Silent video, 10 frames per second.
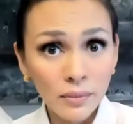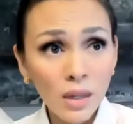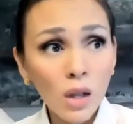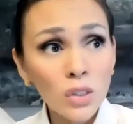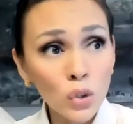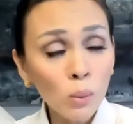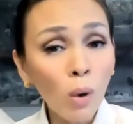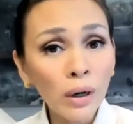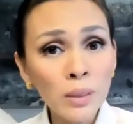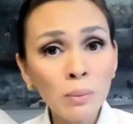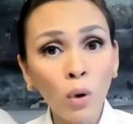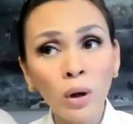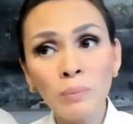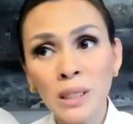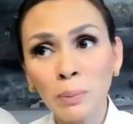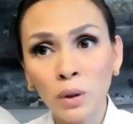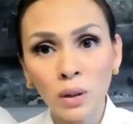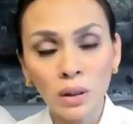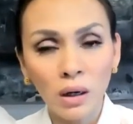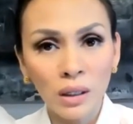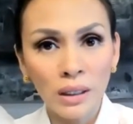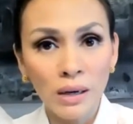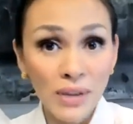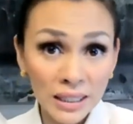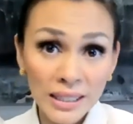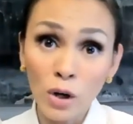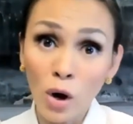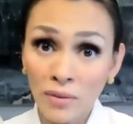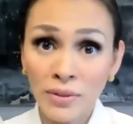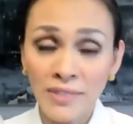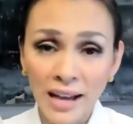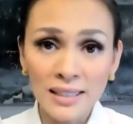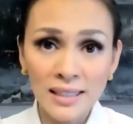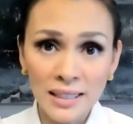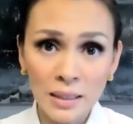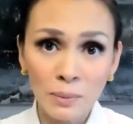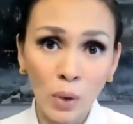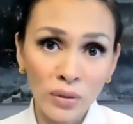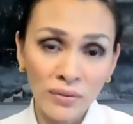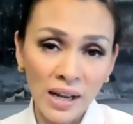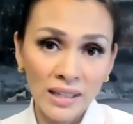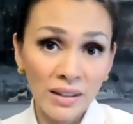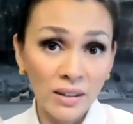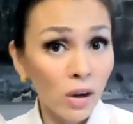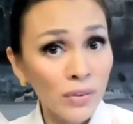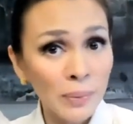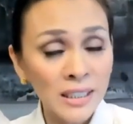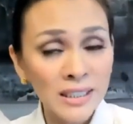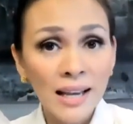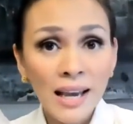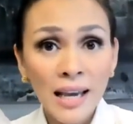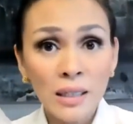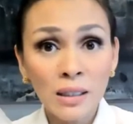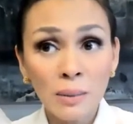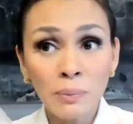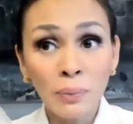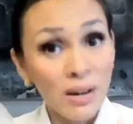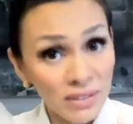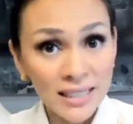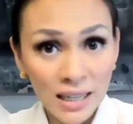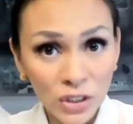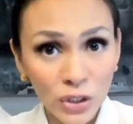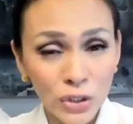So more and more people are availing of the vaccine, both via the government and private sector.